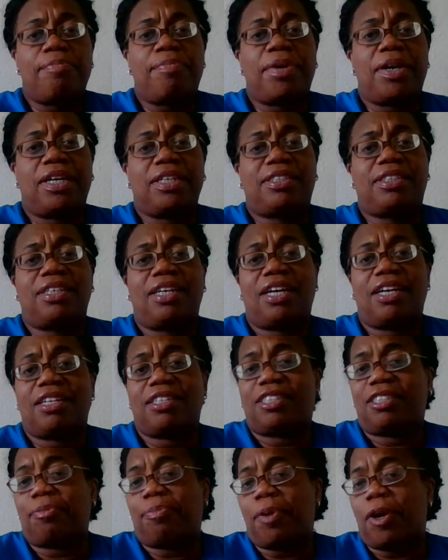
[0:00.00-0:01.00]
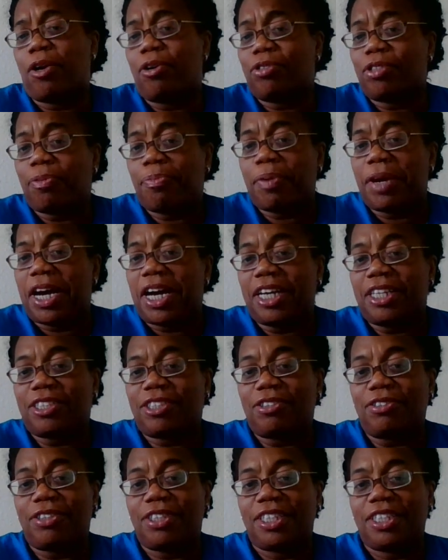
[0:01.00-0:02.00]
But suppose a
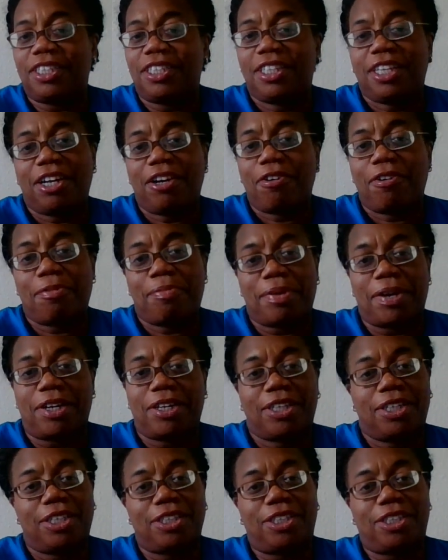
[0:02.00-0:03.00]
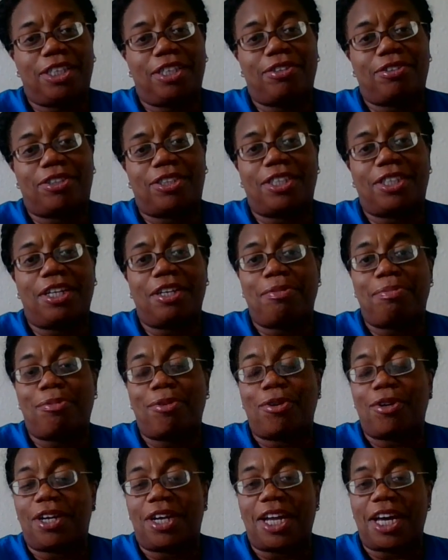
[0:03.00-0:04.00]
pastor didn't hear about it until Sunday
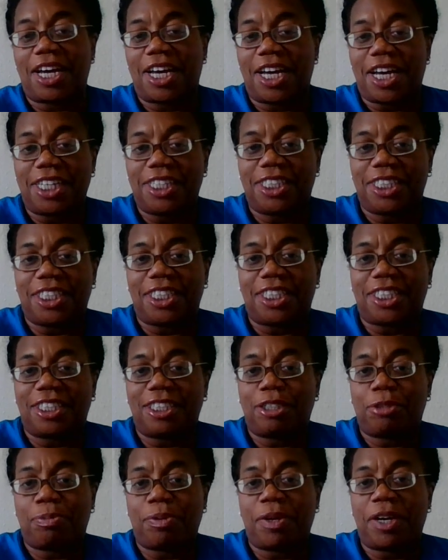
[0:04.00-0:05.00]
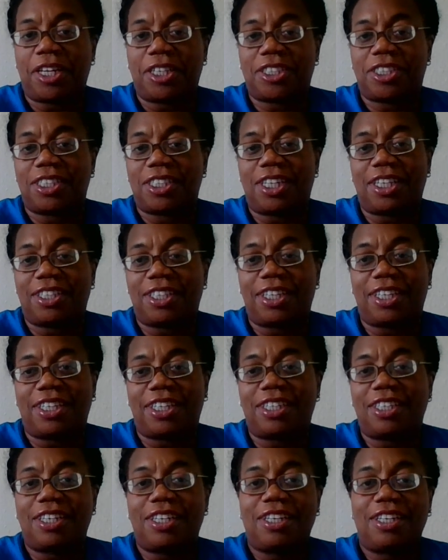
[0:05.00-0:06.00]
morning, like I did this past
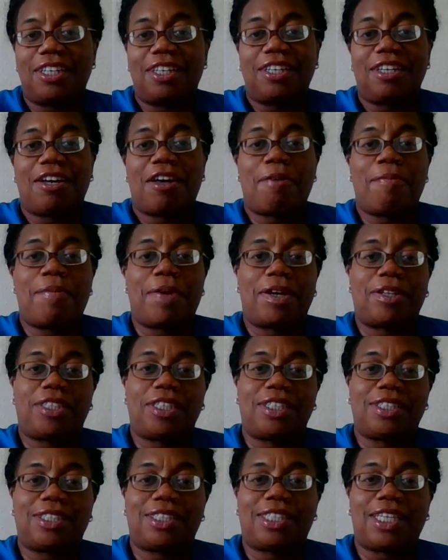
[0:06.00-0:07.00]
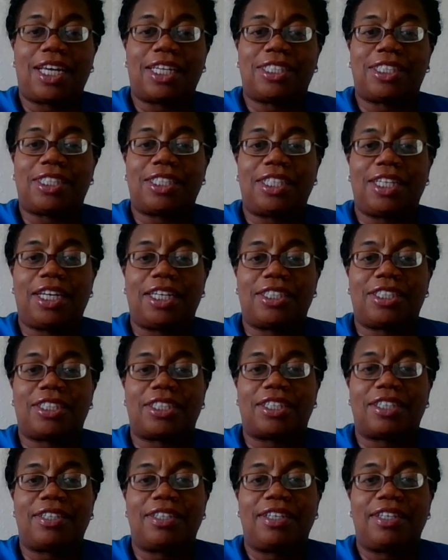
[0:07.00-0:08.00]
Sunday, about the
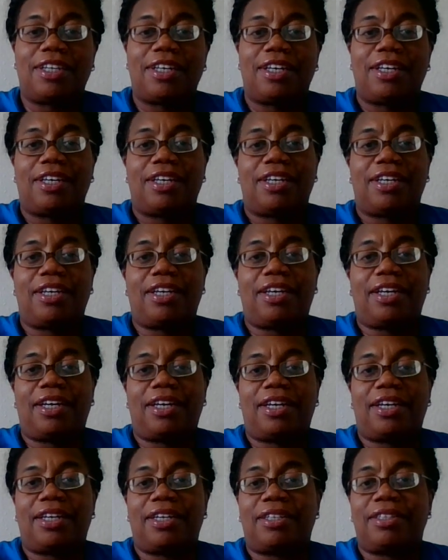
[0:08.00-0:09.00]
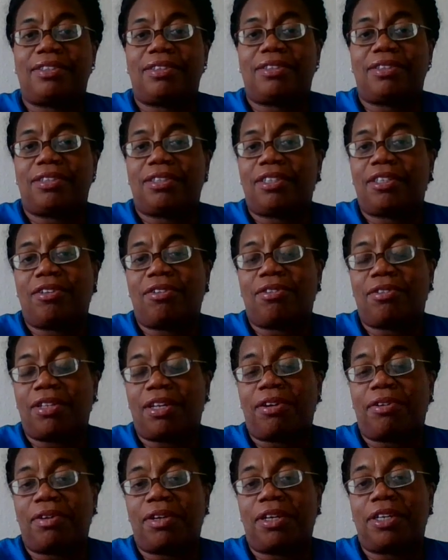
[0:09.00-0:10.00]
assassination. And
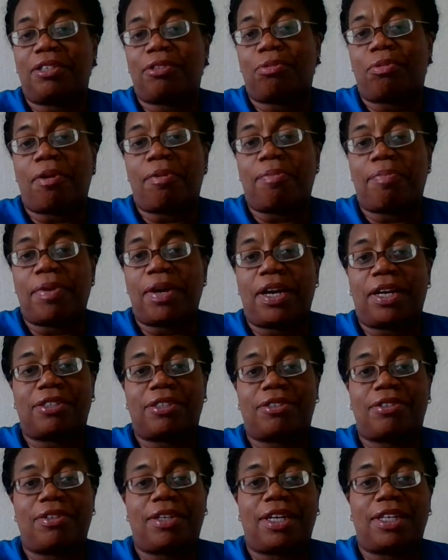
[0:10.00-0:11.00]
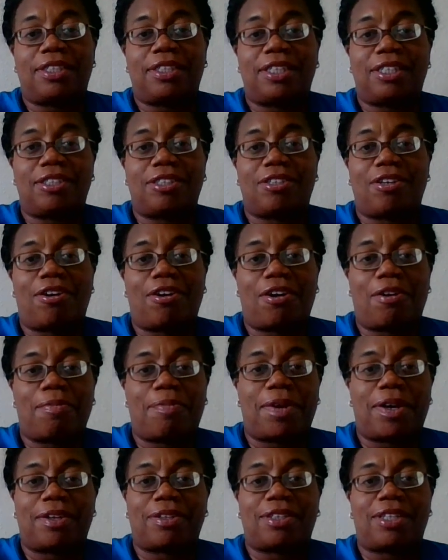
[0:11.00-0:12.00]
there is one pastor that didn't talk
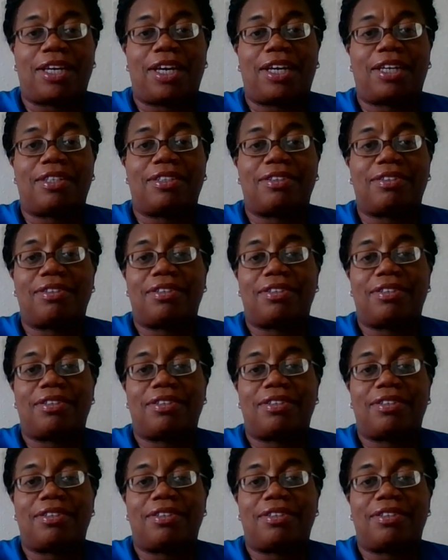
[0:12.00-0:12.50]
about that.